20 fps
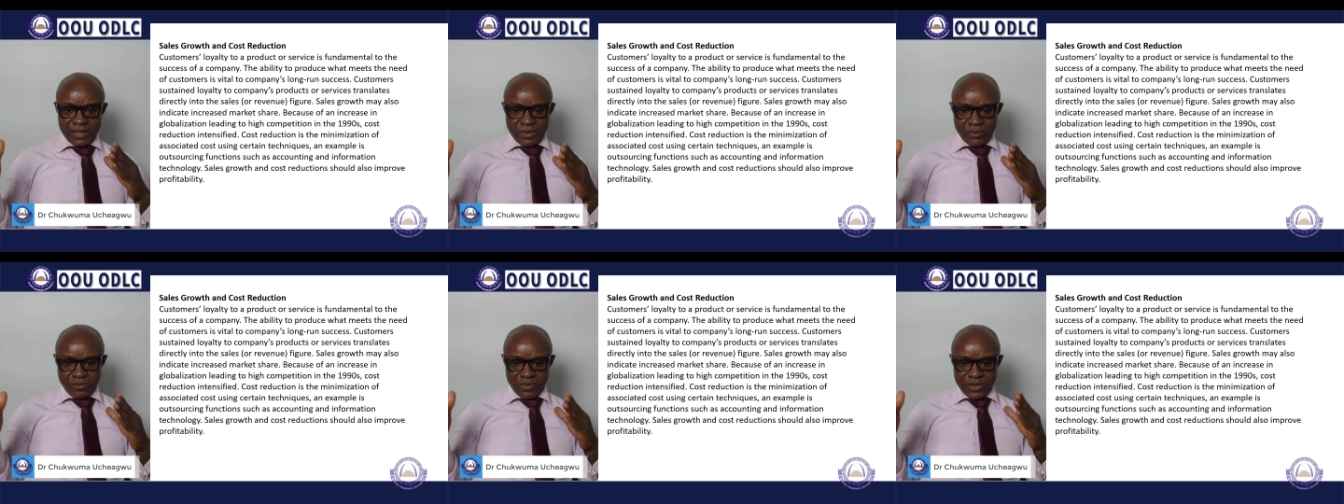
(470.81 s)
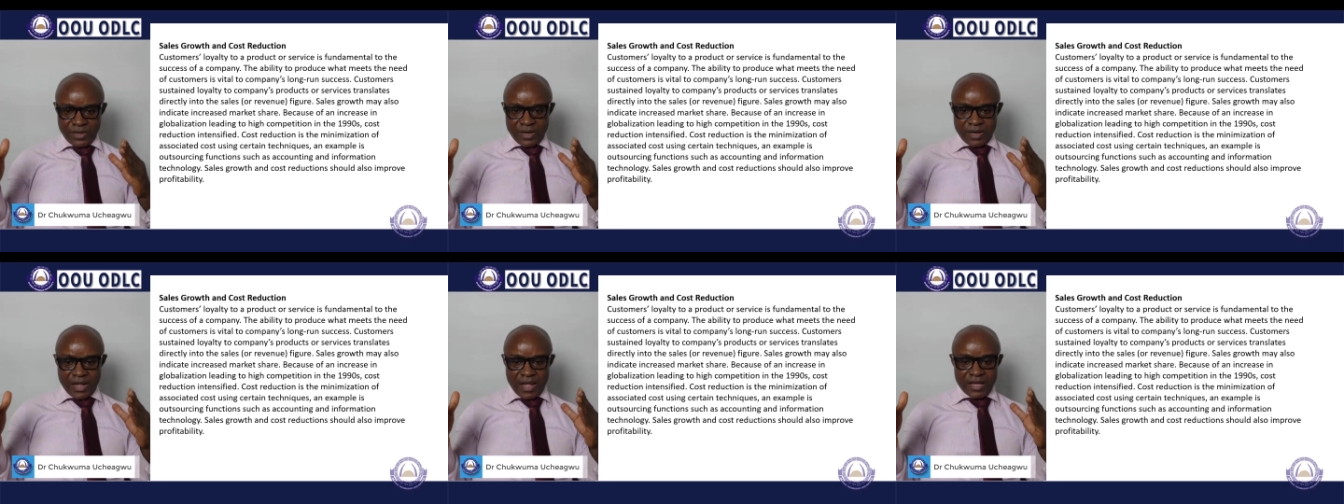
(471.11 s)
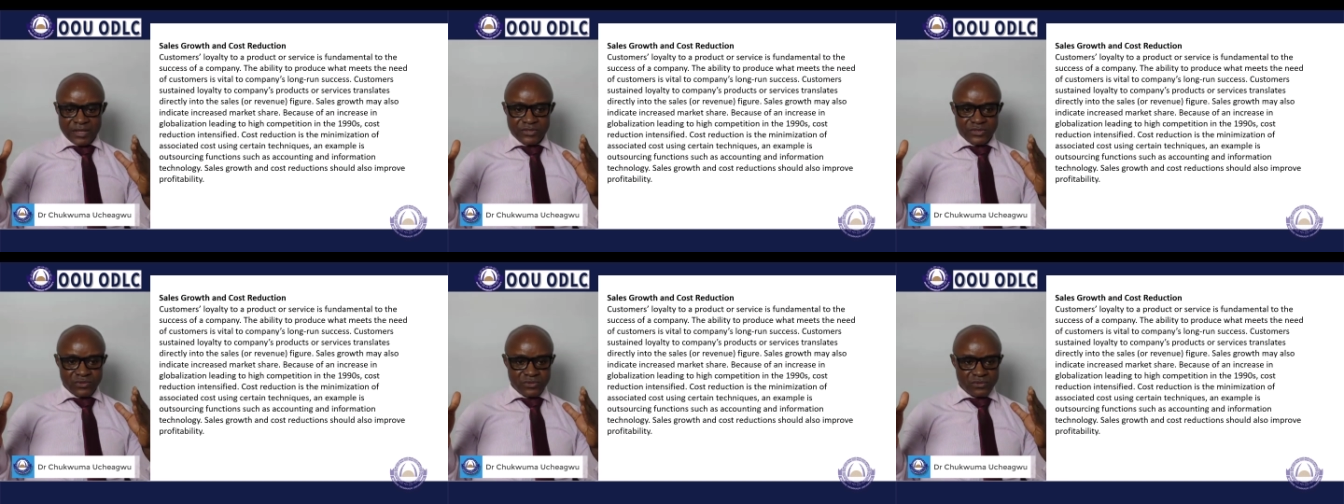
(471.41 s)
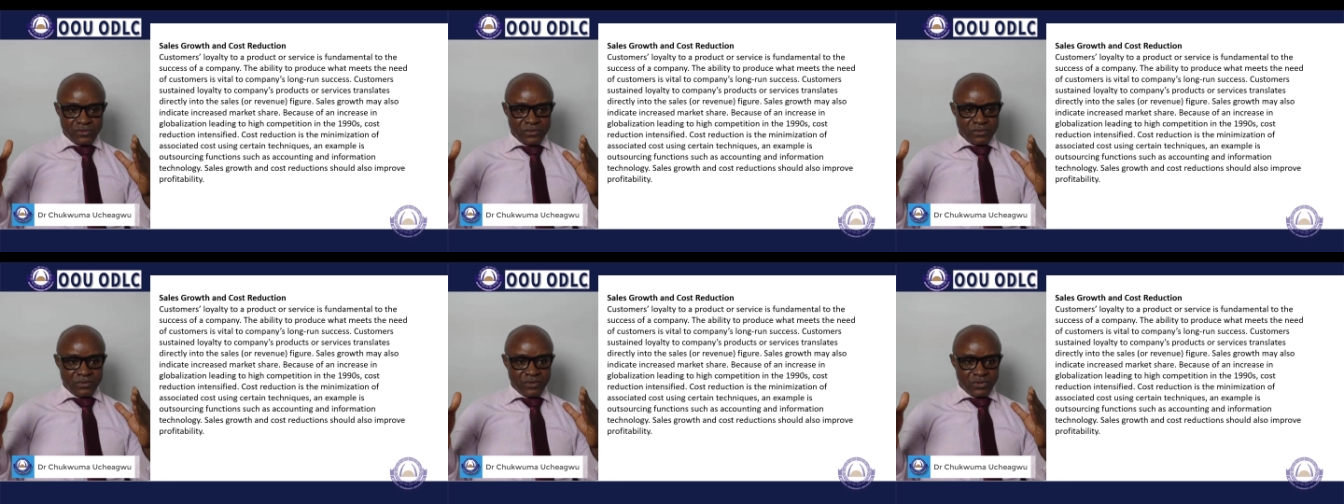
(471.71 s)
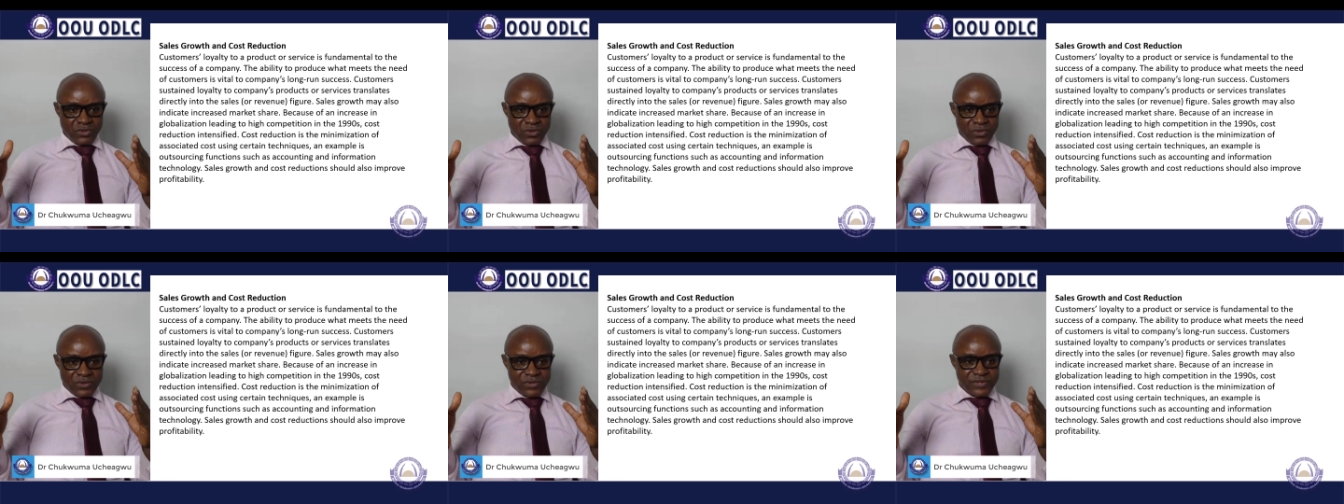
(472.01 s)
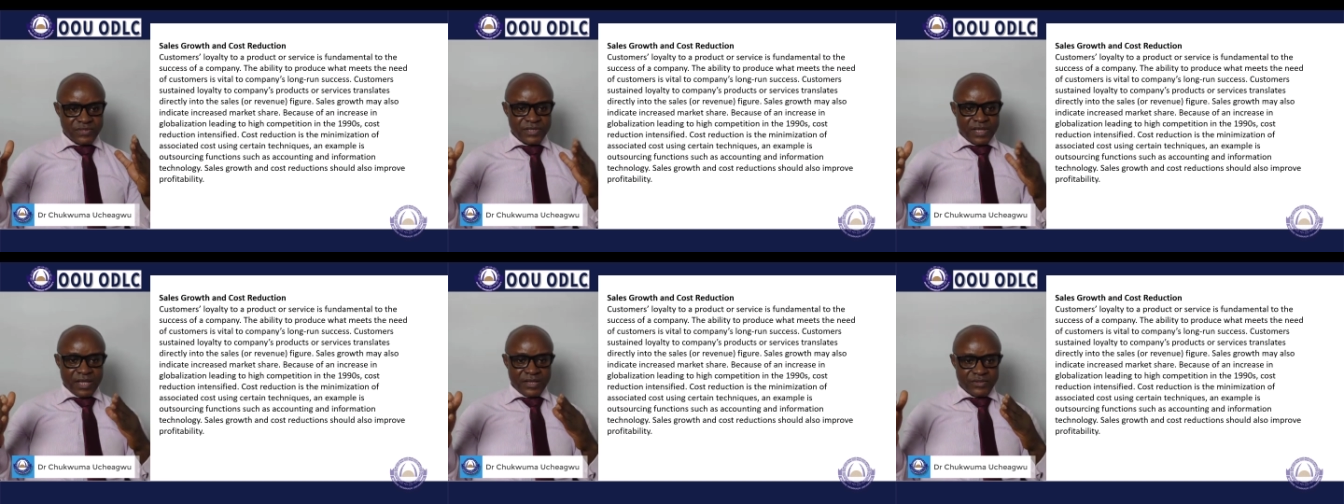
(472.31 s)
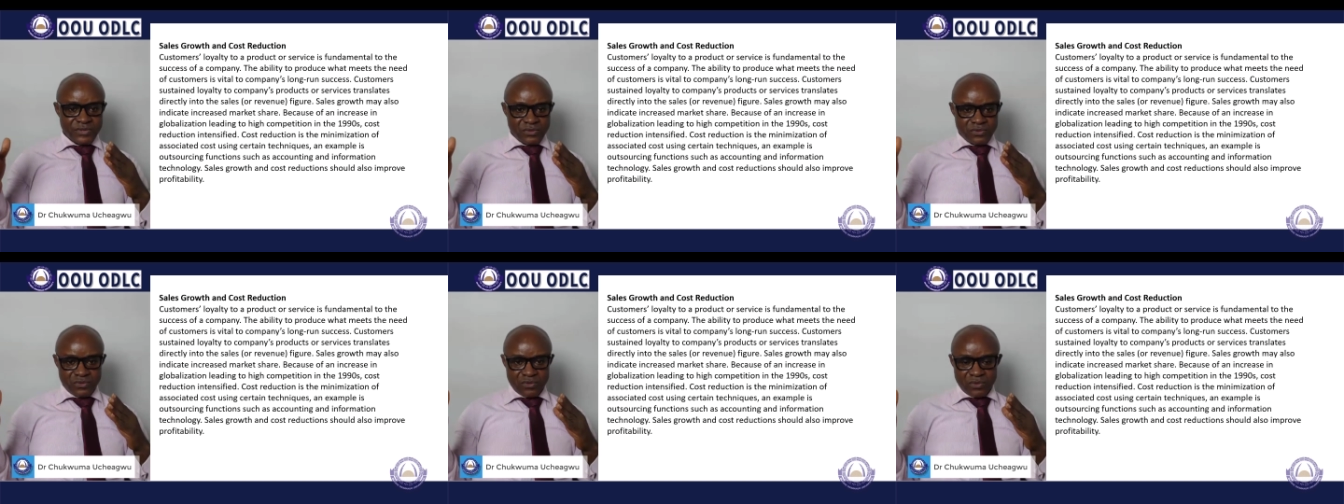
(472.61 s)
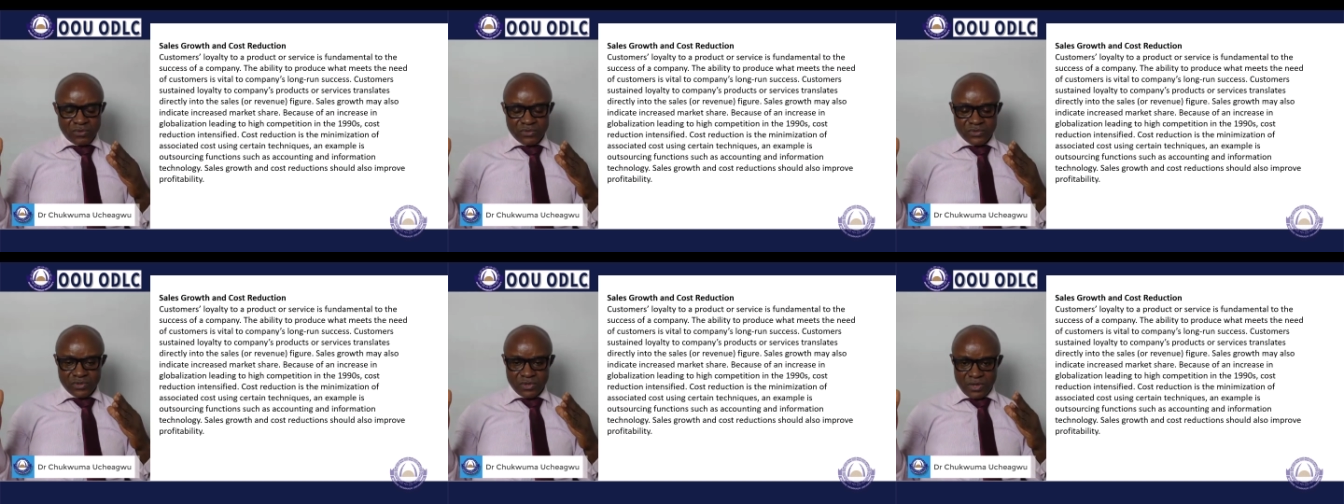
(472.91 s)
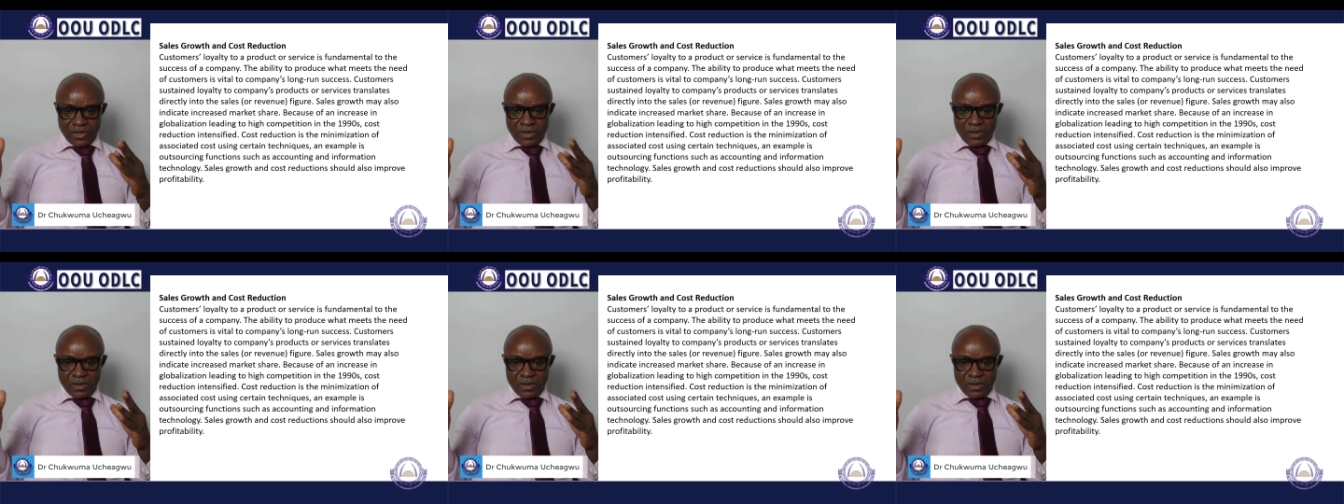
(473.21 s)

with regards to sales growth,